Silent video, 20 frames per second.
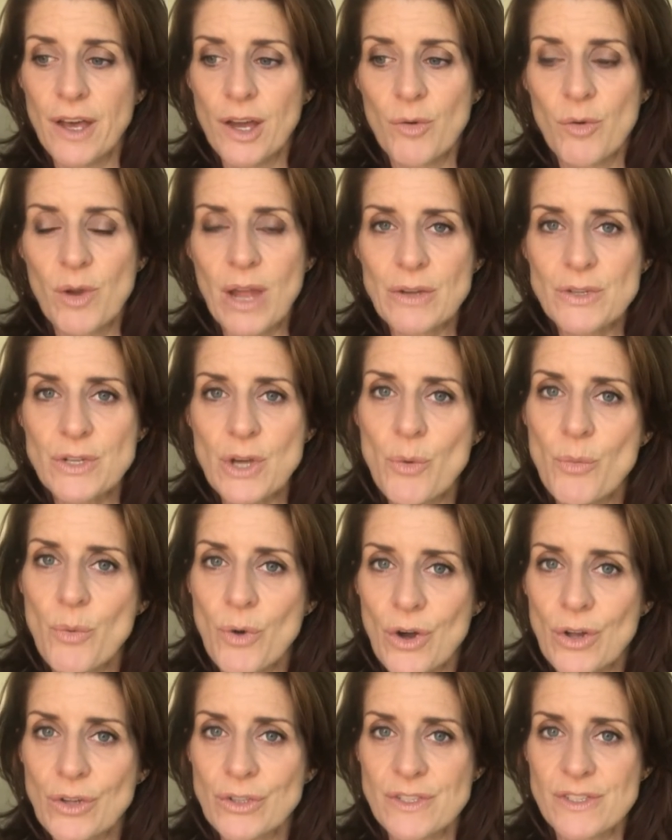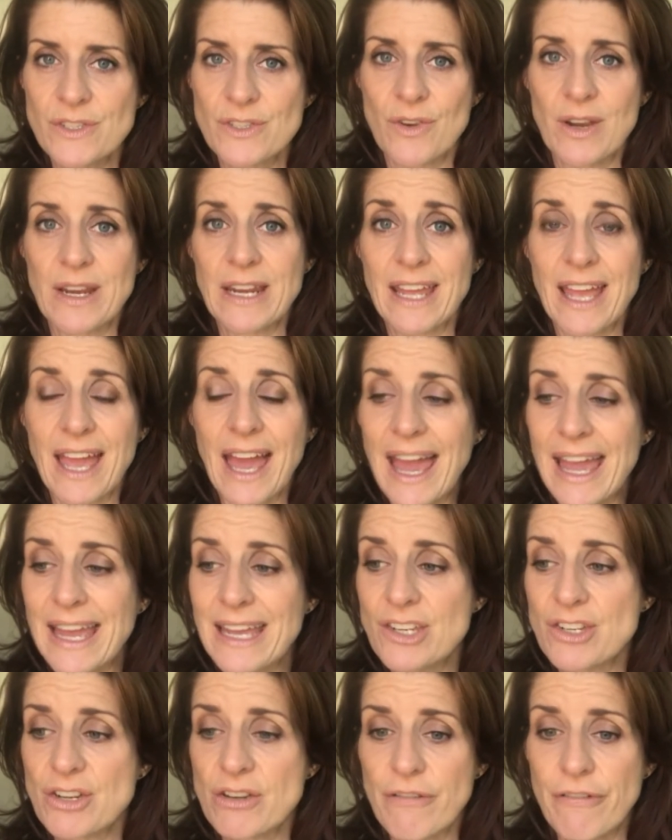Rialto World is screening
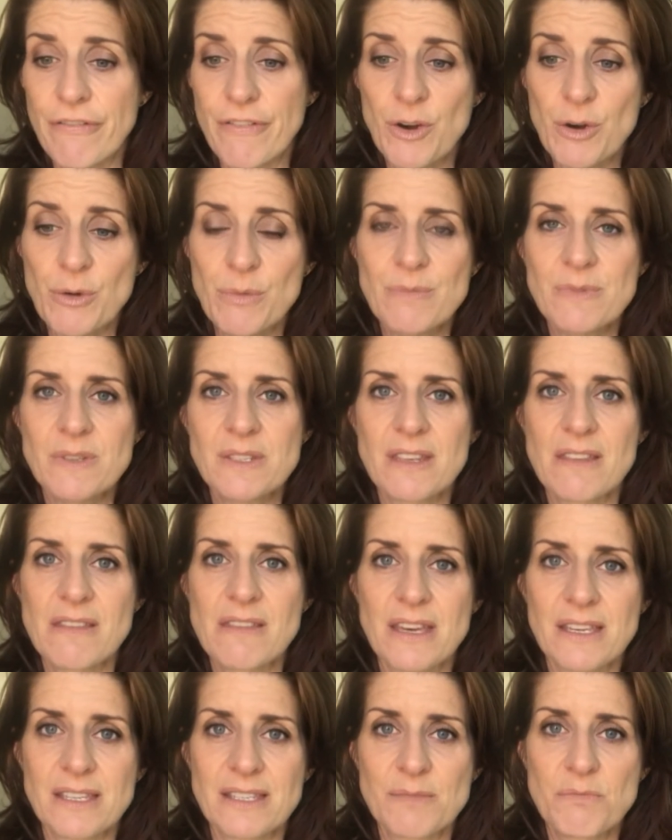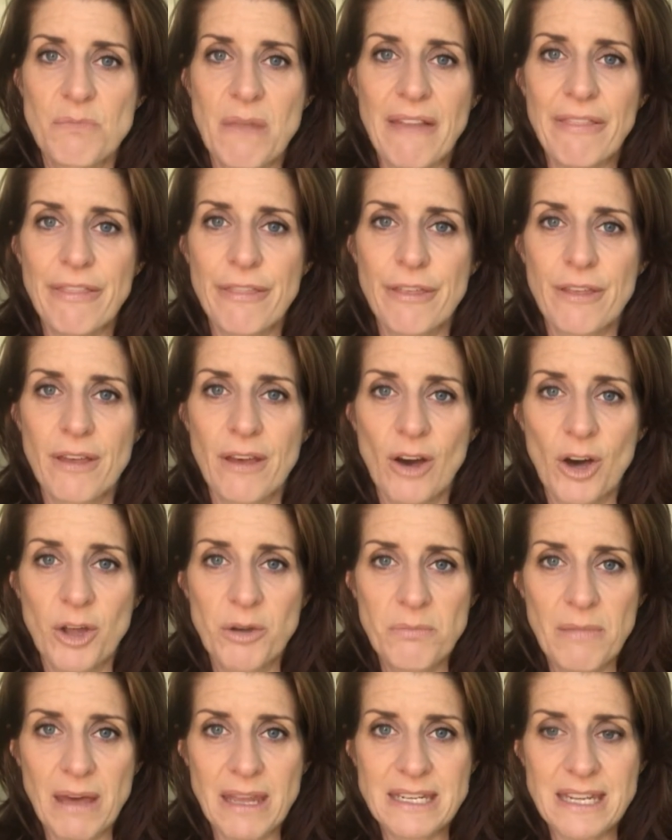Asian films this month
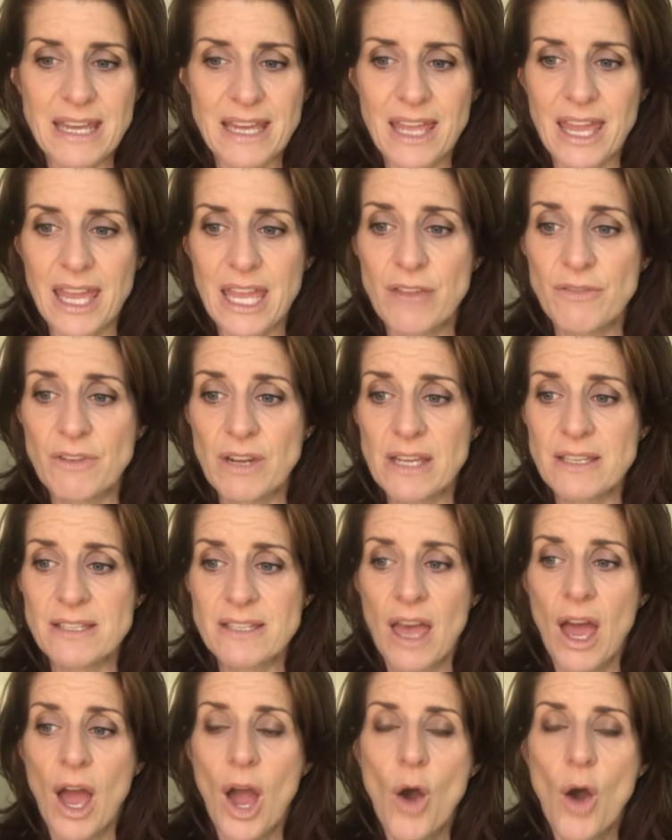on Monday evenings.